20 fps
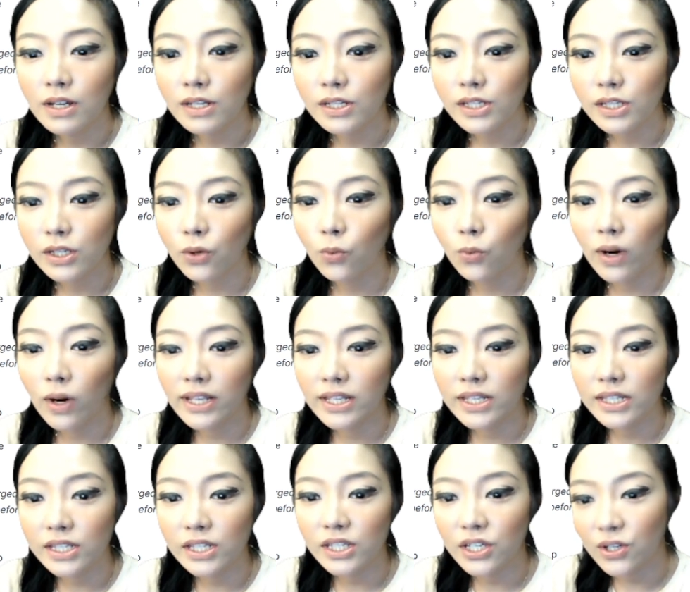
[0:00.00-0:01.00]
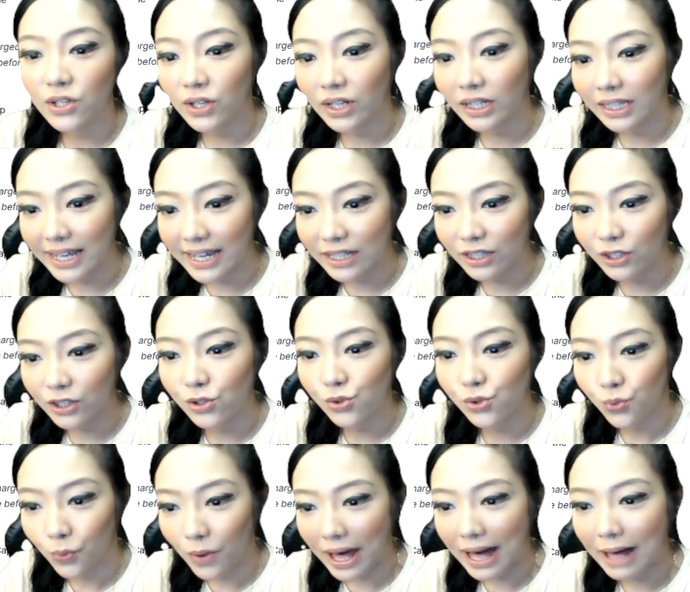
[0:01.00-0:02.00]
So once you click to
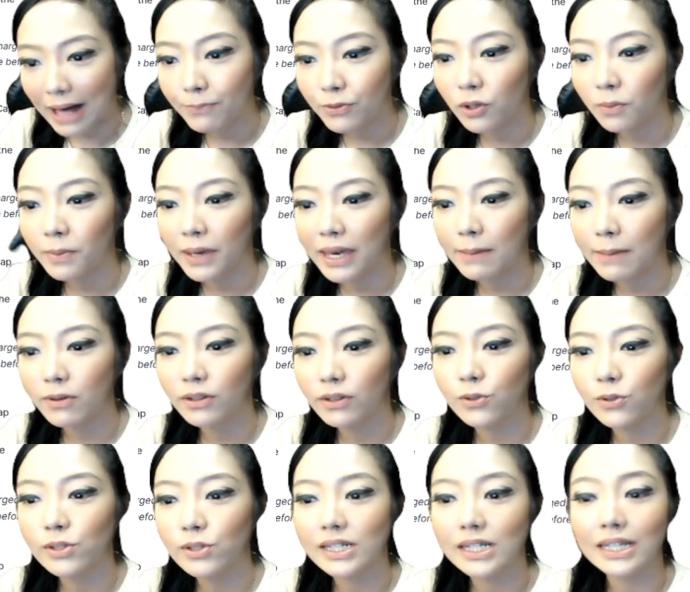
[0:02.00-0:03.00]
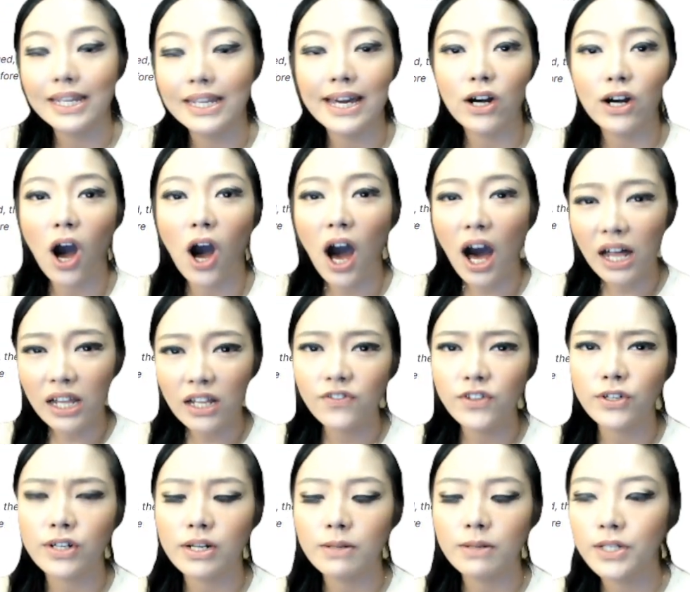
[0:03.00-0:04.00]
swap, you'll be able to select all of
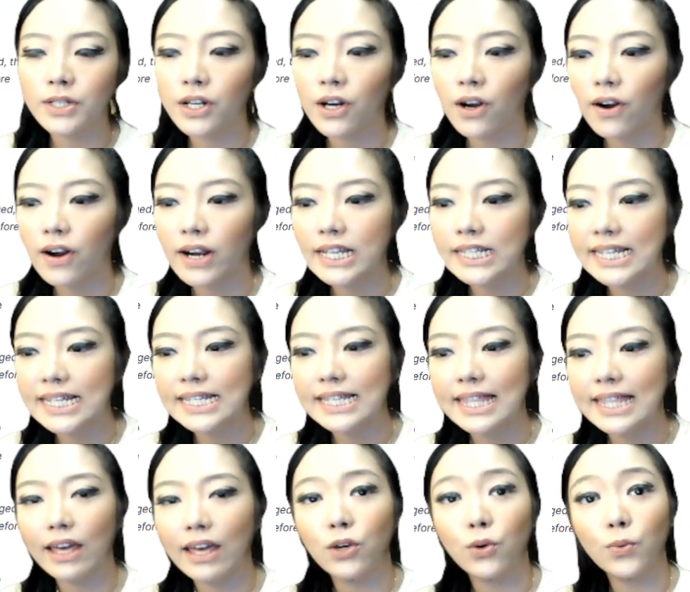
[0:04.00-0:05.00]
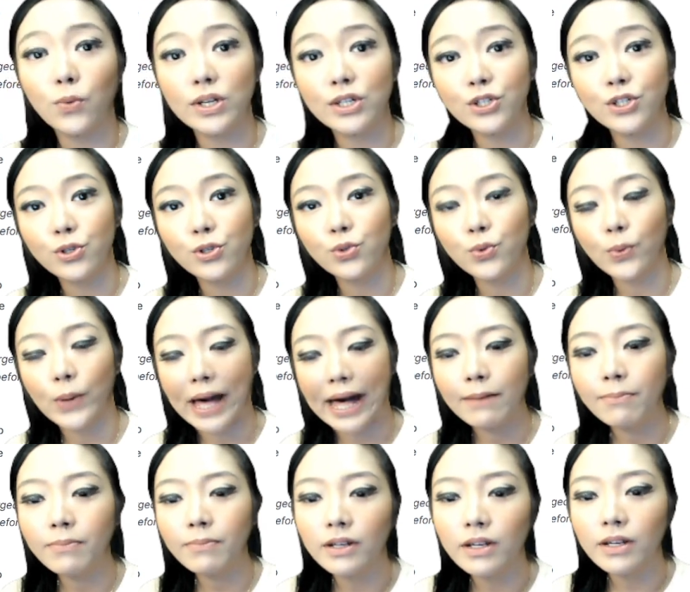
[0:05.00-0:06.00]
the cryptocurrencies that you wish to
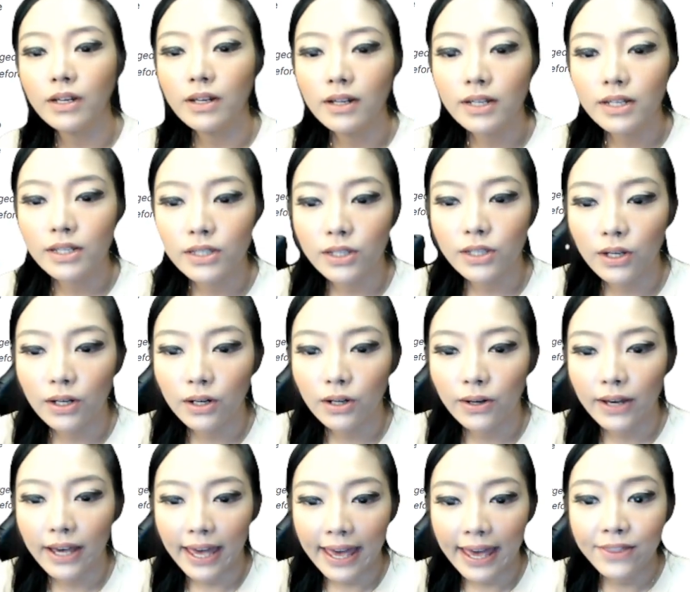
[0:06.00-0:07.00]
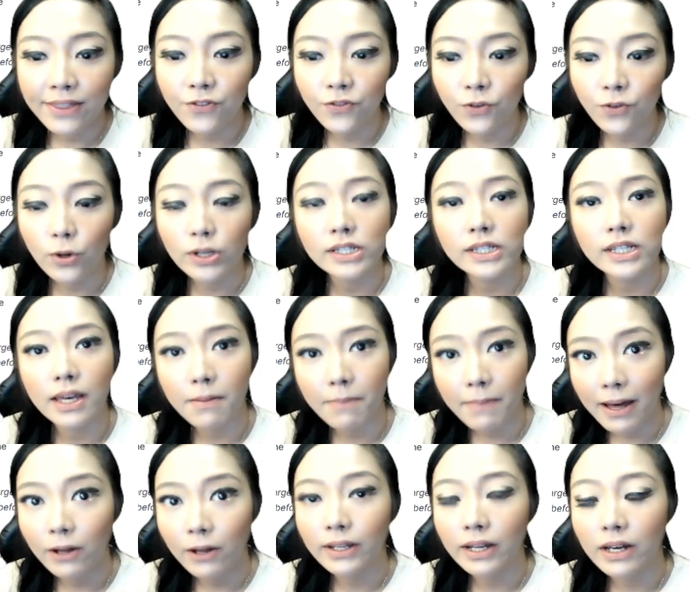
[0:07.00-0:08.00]
swap. So, and of course the
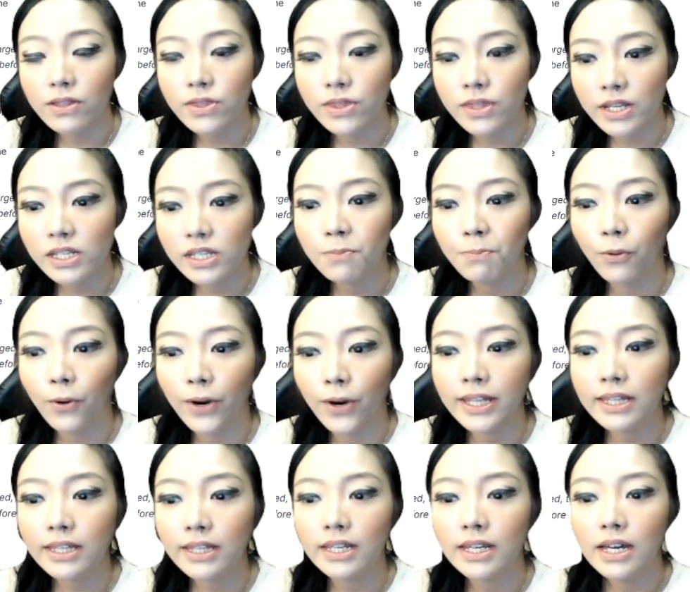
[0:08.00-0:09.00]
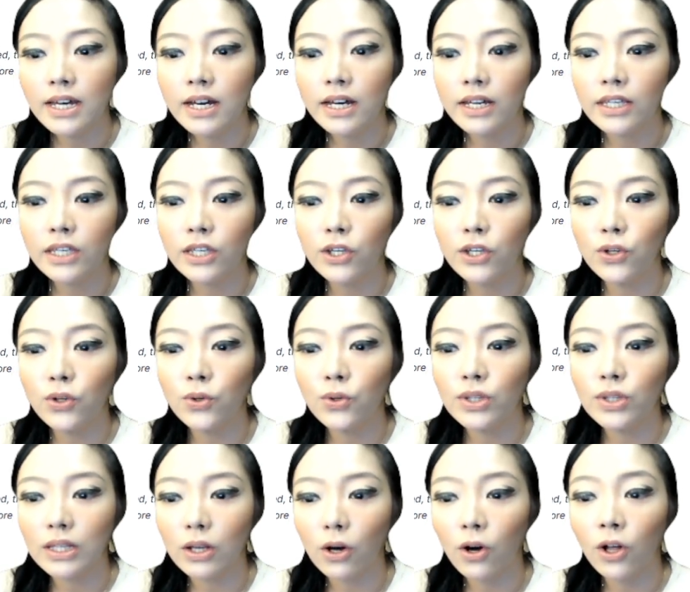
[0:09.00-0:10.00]
amount. At this point,
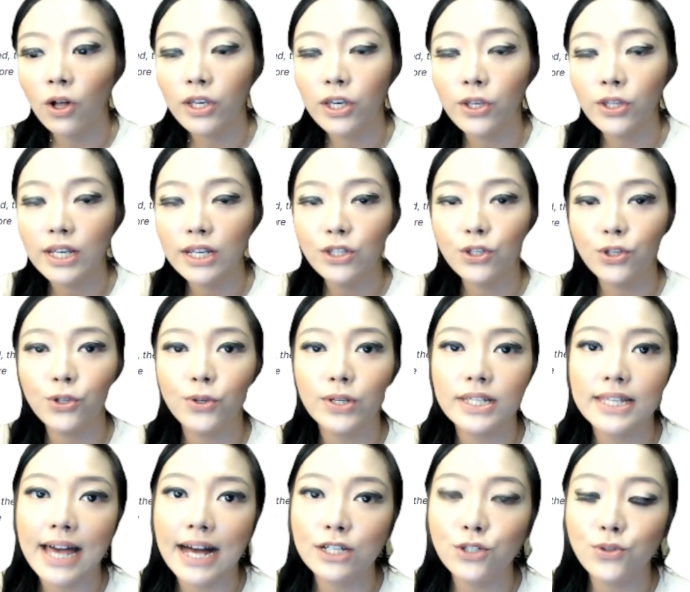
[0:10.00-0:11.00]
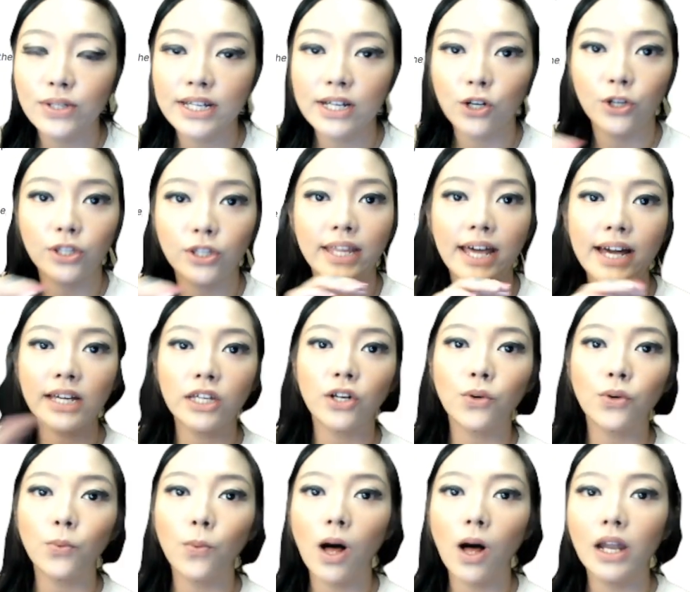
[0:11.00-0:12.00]
you all you need to do is actually connect
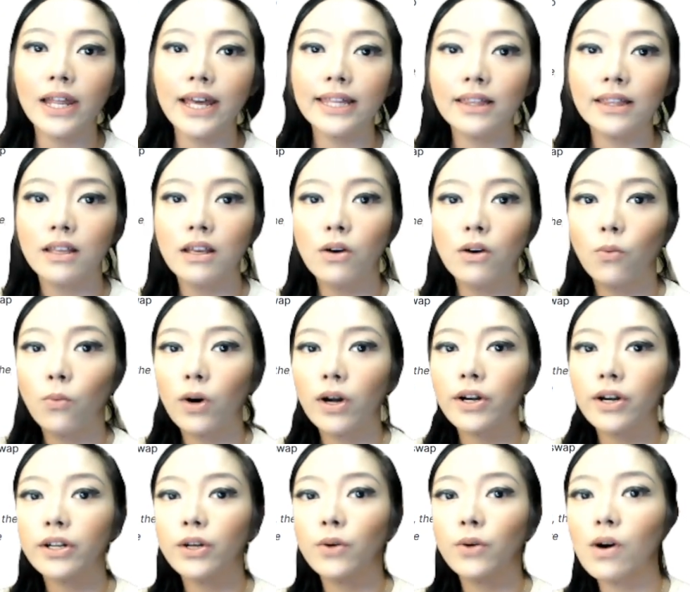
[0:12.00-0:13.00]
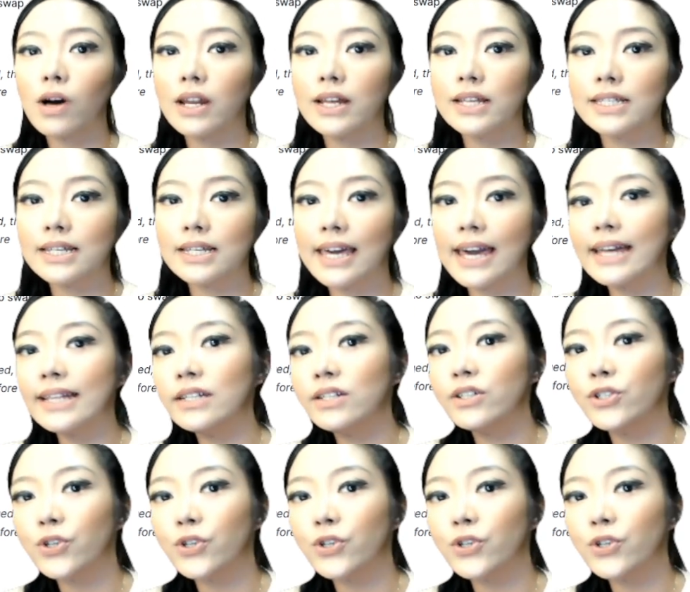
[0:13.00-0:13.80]
your wallet. What are the wallets again?